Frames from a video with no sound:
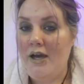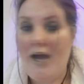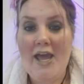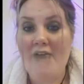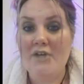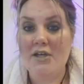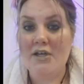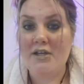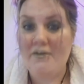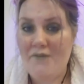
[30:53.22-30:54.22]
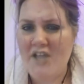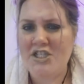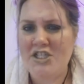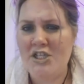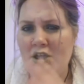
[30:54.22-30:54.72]
I have a
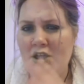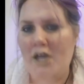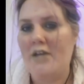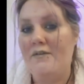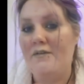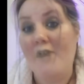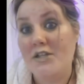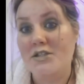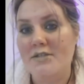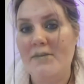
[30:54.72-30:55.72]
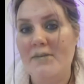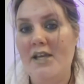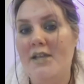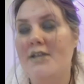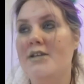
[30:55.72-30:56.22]
confession, non-confession to
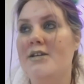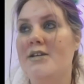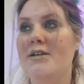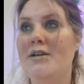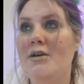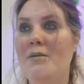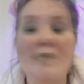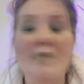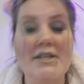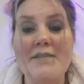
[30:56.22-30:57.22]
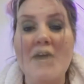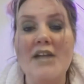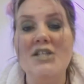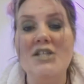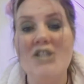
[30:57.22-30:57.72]
make, because I'm not
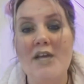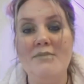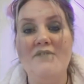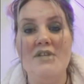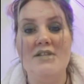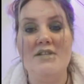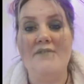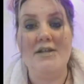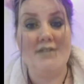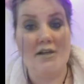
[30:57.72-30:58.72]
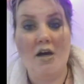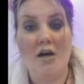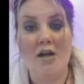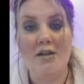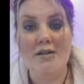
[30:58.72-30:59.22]
ashamed of this event at
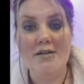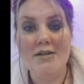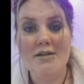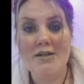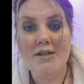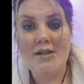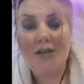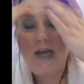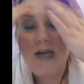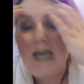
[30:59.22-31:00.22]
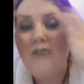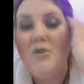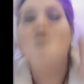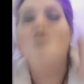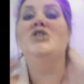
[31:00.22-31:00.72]
all. I have
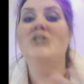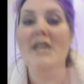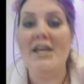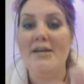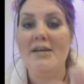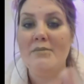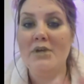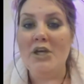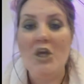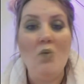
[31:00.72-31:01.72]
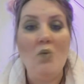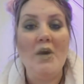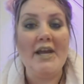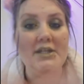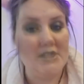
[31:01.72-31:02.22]
no shame in what
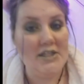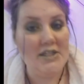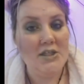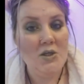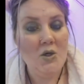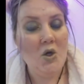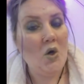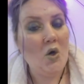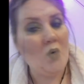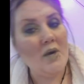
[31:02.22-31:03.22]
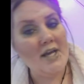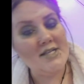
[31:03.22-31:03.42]
I did or what I